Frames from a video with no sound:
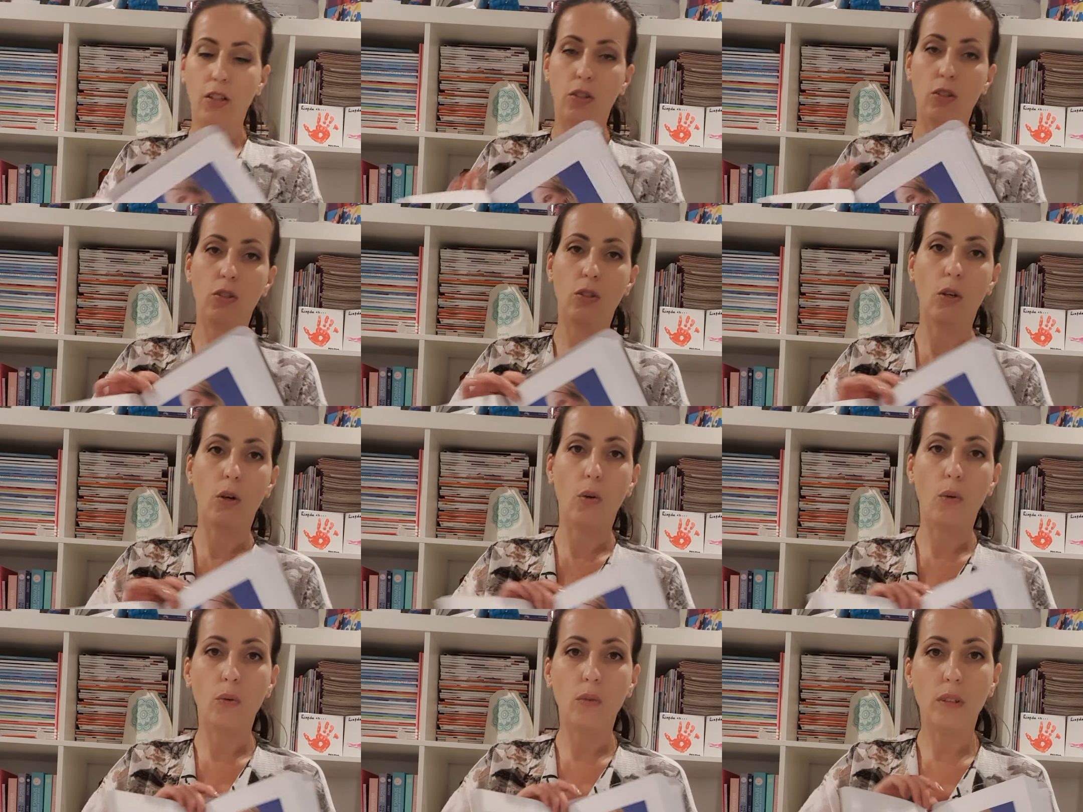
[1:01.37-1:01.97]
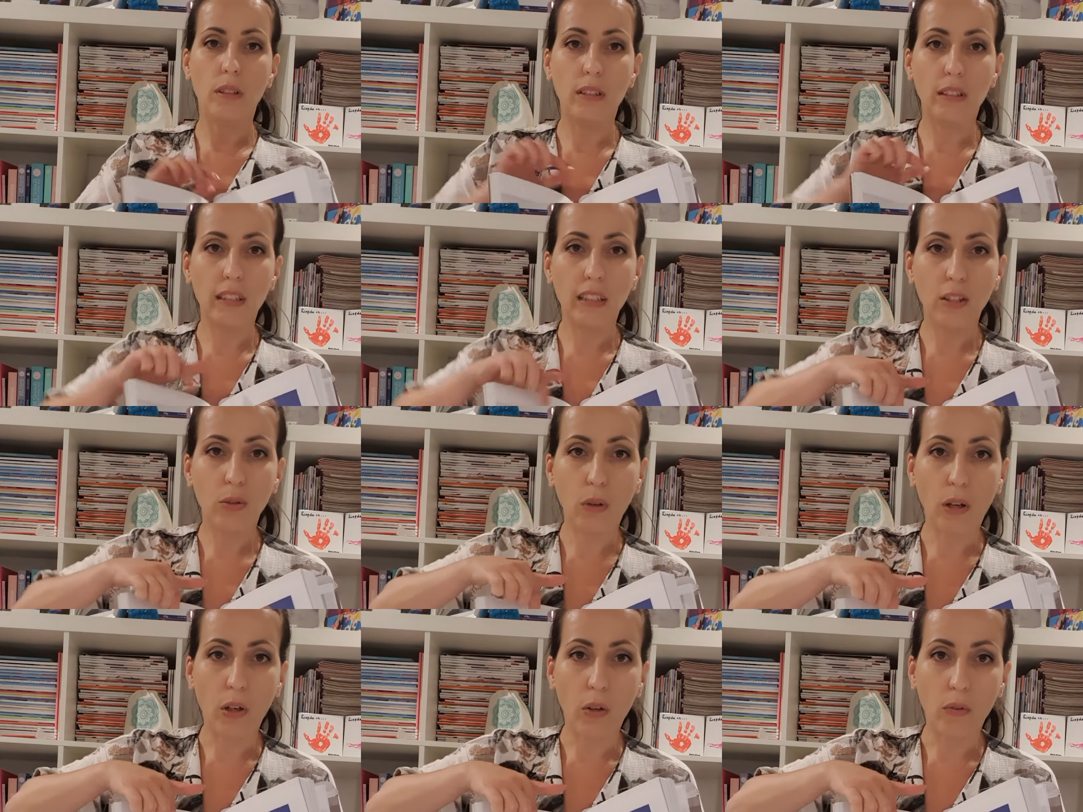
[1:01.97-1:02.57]
so
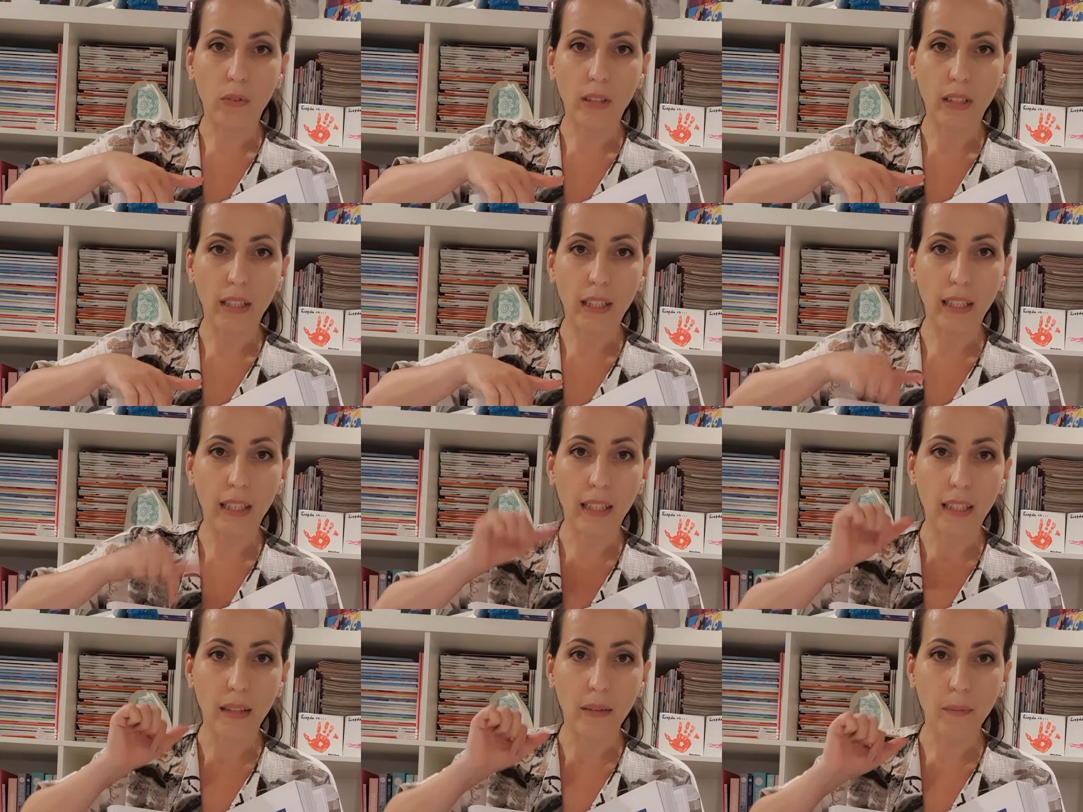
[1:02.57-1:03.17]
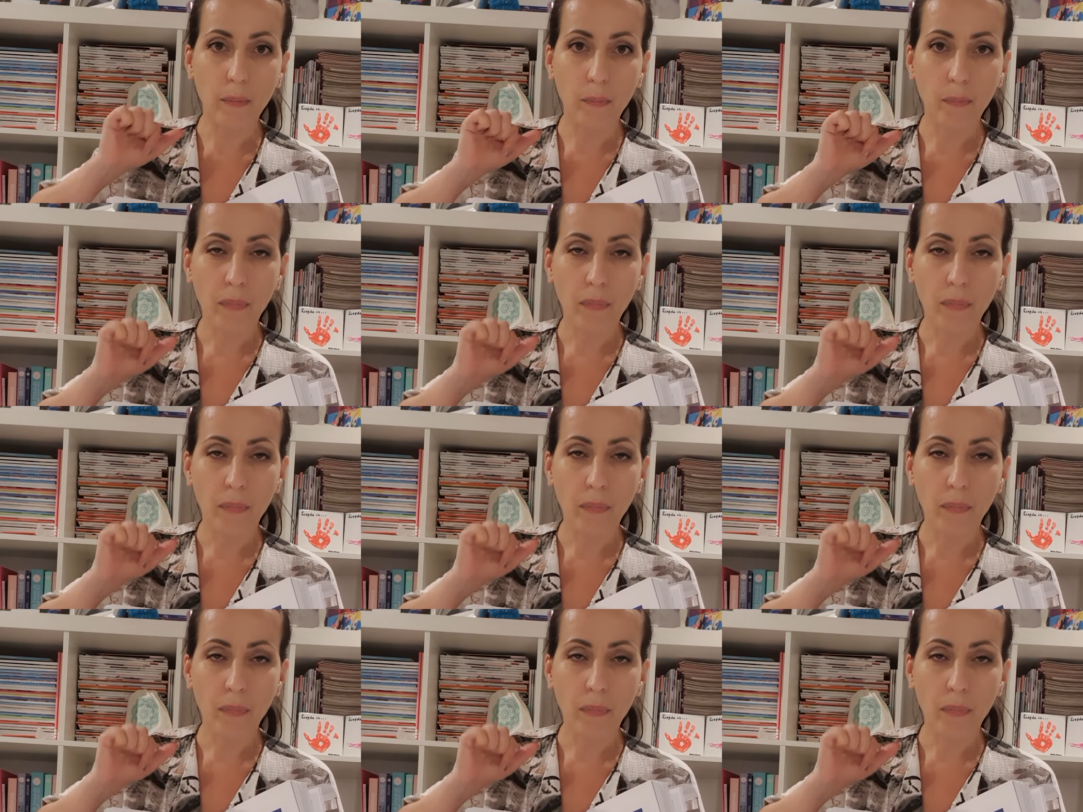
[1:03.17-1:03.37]
this one over here,